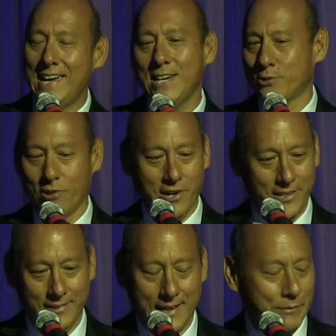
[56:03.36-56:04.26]
I hate
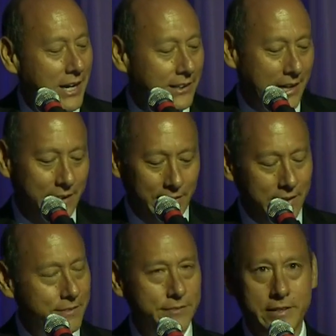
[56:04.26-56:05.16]
drawing. I mean, I, I
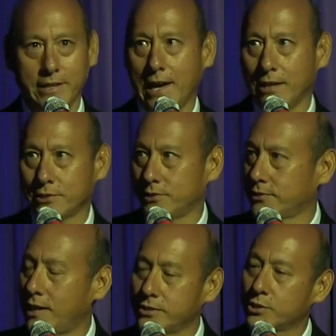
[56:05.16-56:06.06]
love the
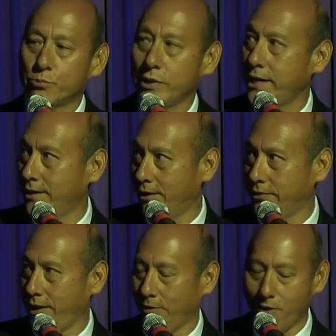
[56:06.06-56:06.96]
analysis. I'll just read
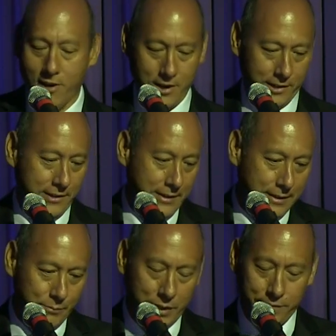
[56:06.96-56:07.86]
all day long.
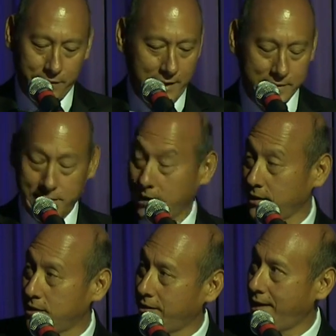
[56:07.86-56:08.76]
My fiance
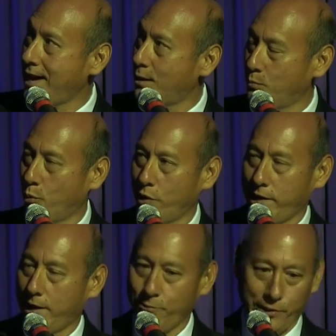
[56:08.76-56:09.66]
can tell you how
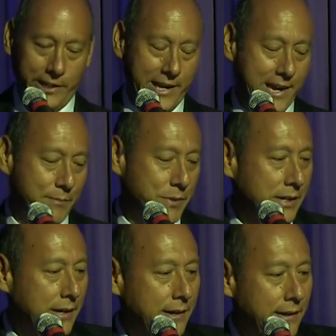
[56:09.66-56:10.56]
boring I really am.
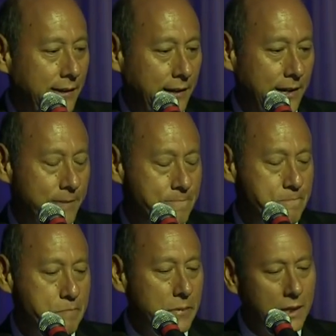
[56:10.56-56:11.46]

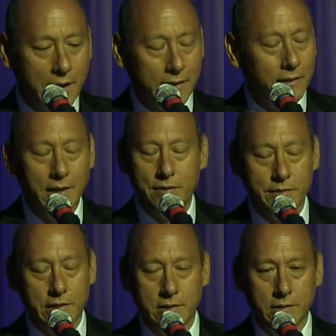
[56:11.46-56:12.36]
Um, I
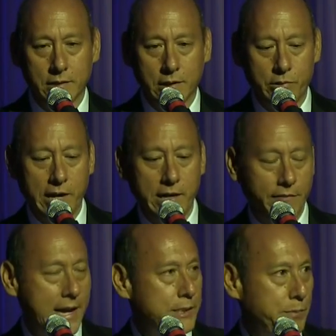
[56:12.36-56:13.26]
love the, the
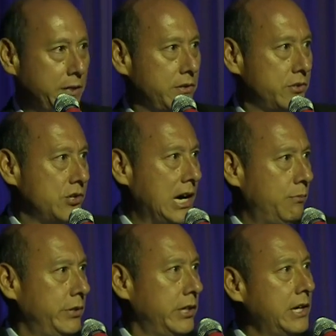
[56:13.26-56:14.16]
creative aspect of the
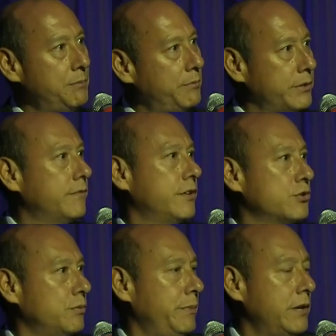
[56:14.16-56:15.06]
job when you come up with a
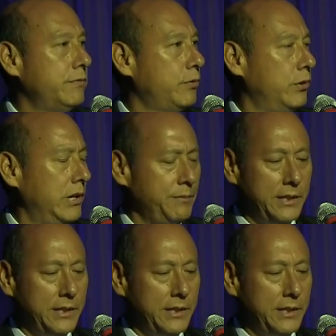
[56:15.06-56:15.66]
visual metaphor.